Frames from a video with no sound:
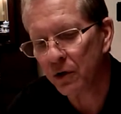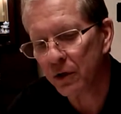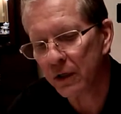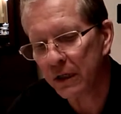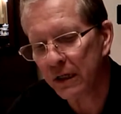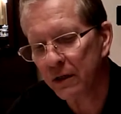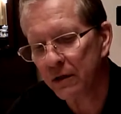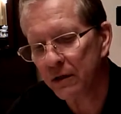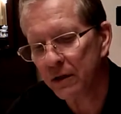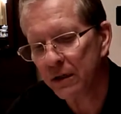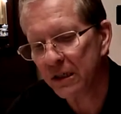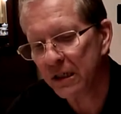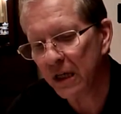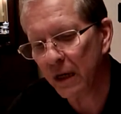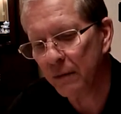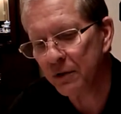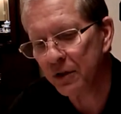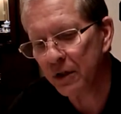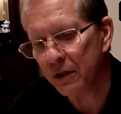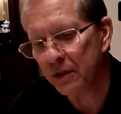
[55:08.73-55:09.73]
earlier
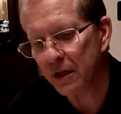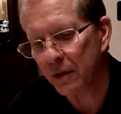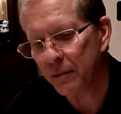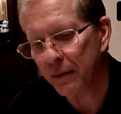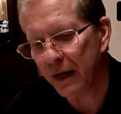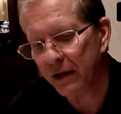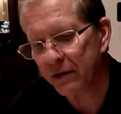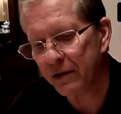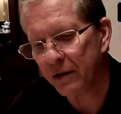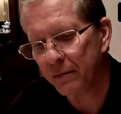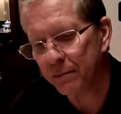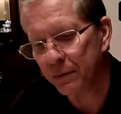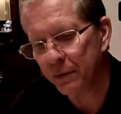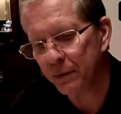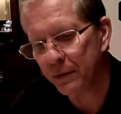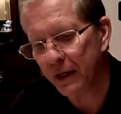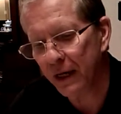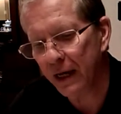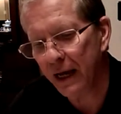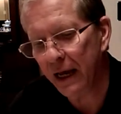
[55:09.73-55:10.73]
assumptions about the
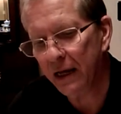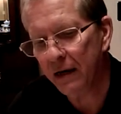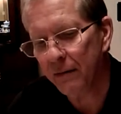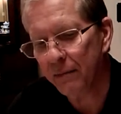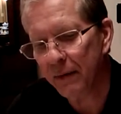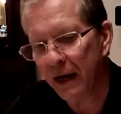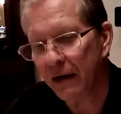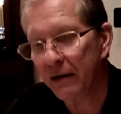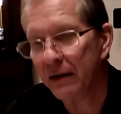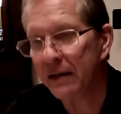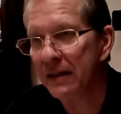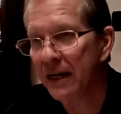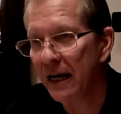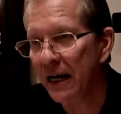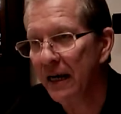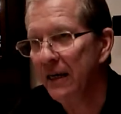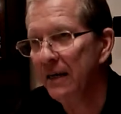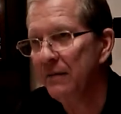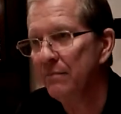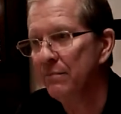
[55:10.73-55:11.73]
Buddha and about
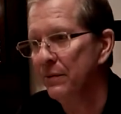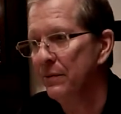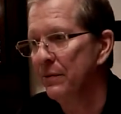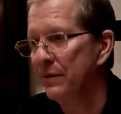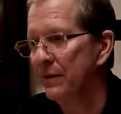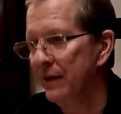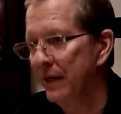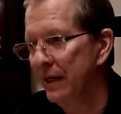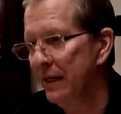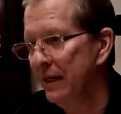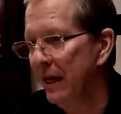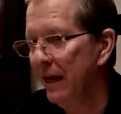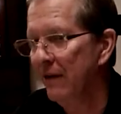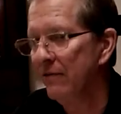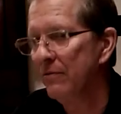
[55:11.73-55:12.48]
attaining Buddhahood.